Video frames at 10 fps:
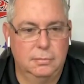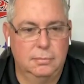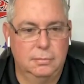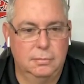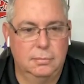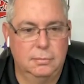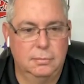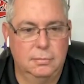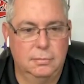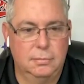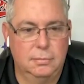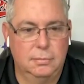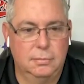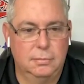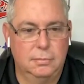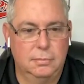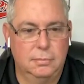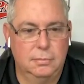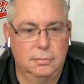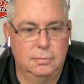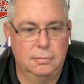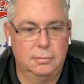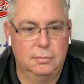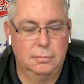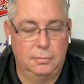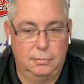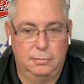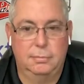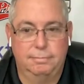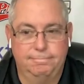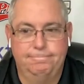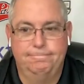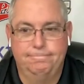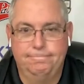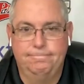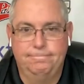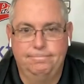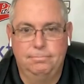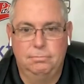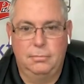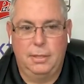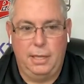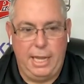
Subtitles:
The person shown says nothing.